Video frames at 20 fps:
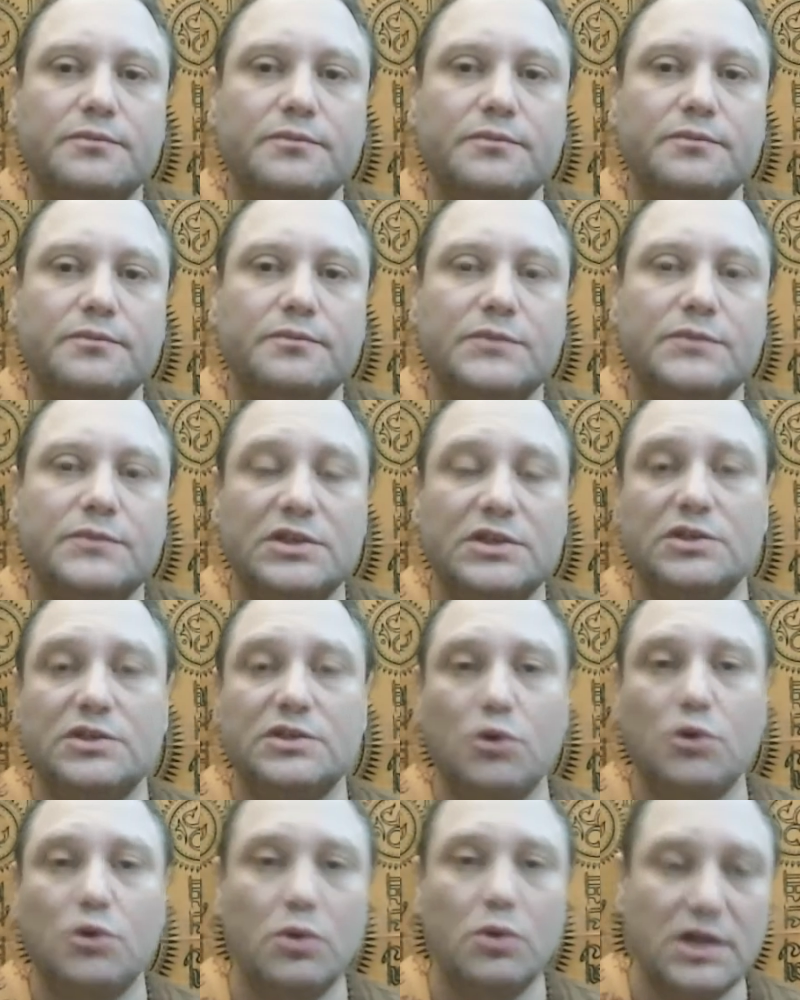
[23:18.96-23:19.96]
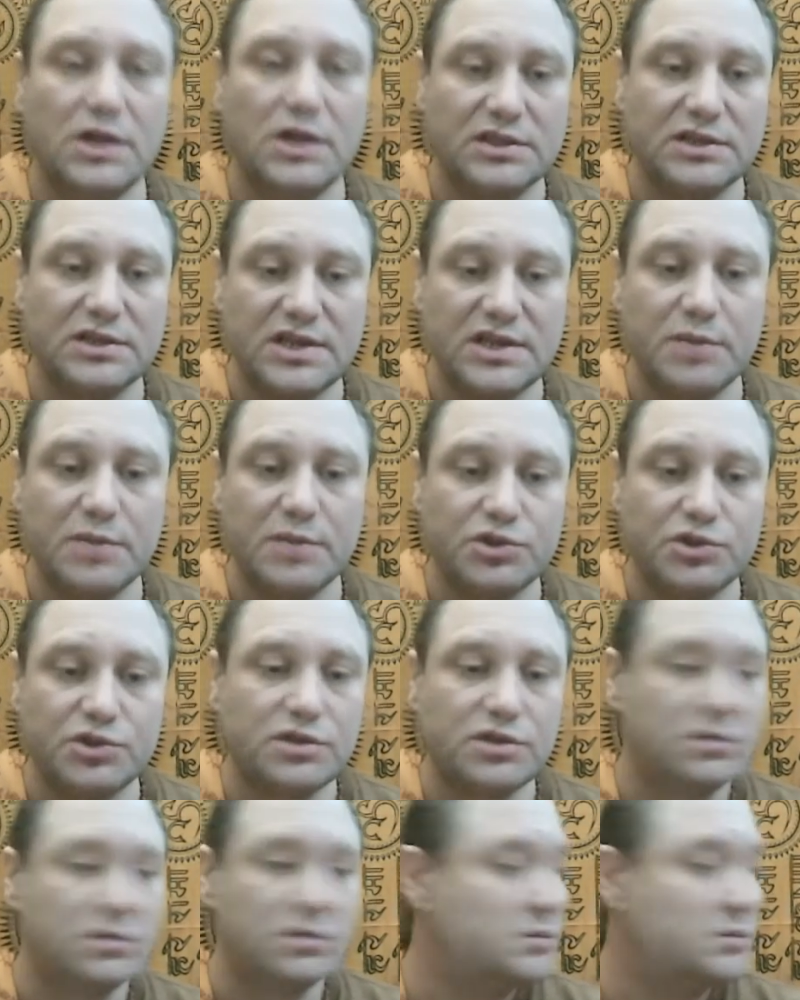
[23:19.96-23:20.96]
That's the whole
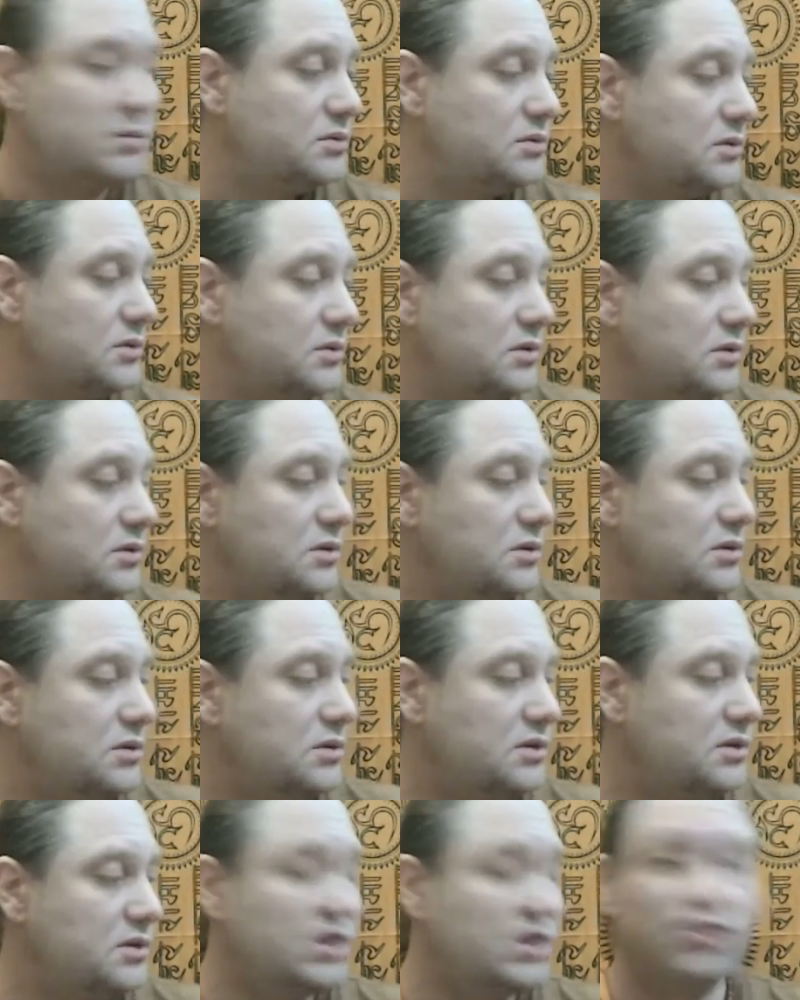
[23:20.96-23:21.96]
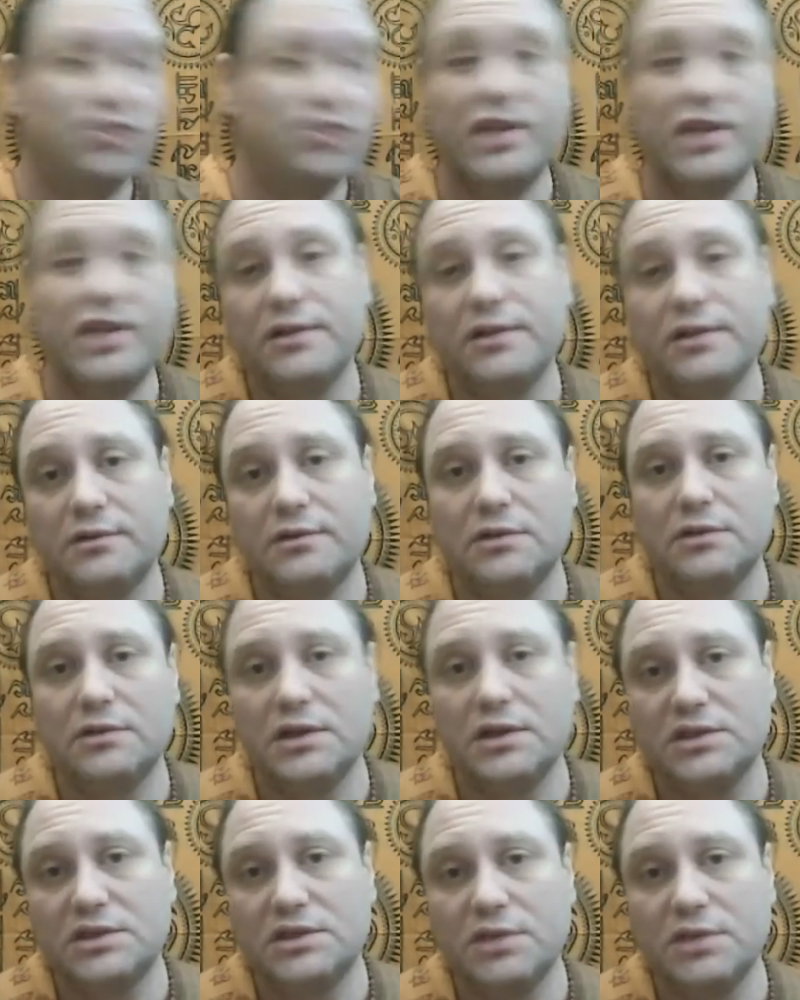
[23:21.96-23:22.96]
conception, the general
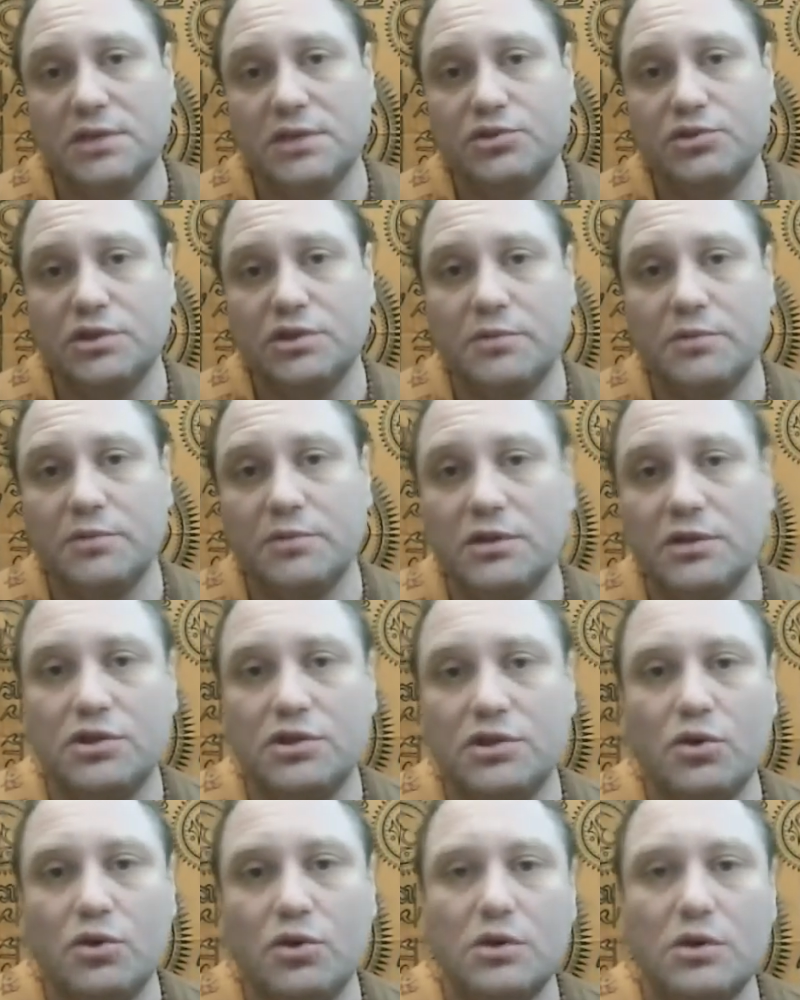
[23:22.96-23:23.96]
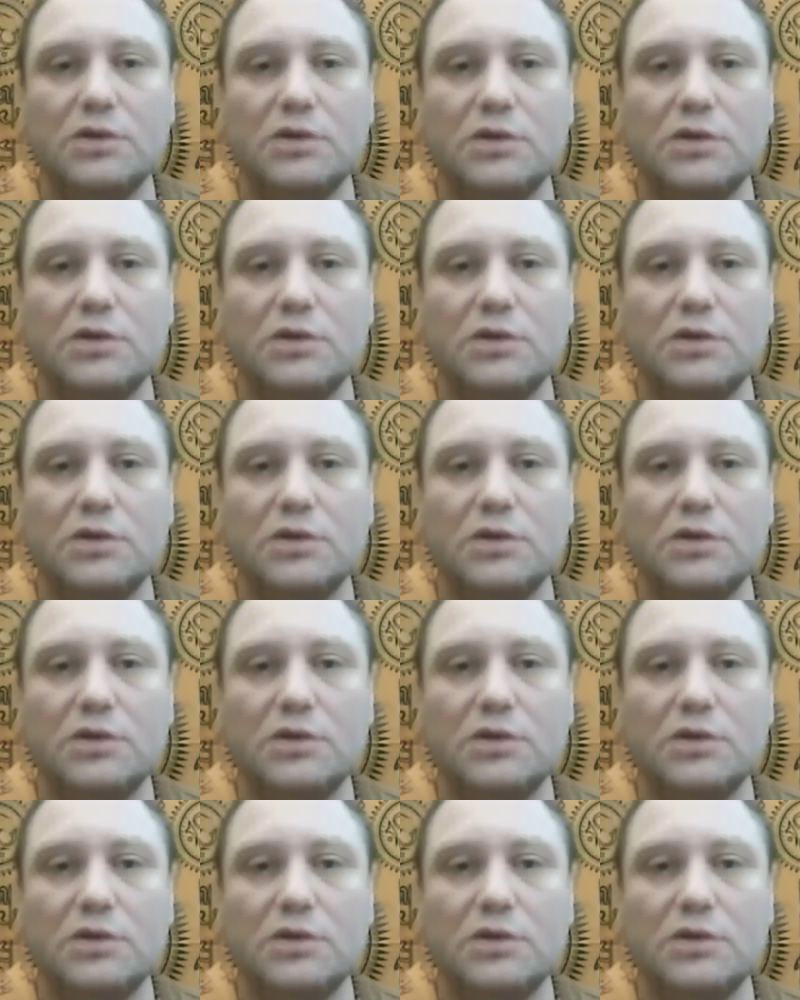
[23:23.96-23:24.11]
conception about yoga.